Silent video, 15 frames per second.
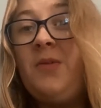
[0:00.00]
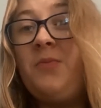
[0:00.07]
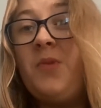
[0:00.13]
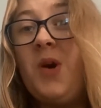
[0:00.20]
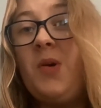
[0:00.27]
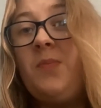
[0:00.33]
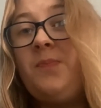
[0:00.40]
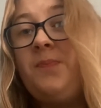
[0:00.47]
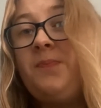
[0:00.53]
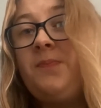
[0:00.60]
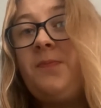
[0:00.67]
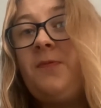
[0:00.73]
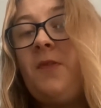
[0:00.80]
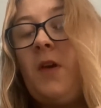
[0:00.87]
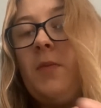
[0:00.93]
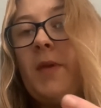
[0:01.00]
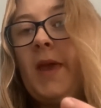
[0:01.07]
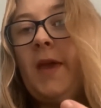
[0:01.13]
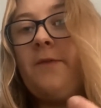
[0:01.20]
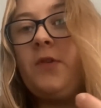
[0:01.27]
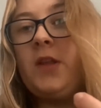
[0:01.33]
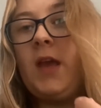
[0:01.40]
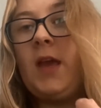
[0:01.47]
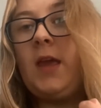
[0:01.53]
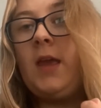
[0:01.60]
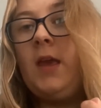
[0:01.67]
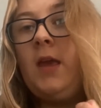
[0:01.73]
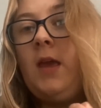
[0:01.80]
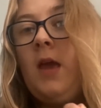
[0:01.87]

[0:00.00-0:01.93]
Well, filming every day.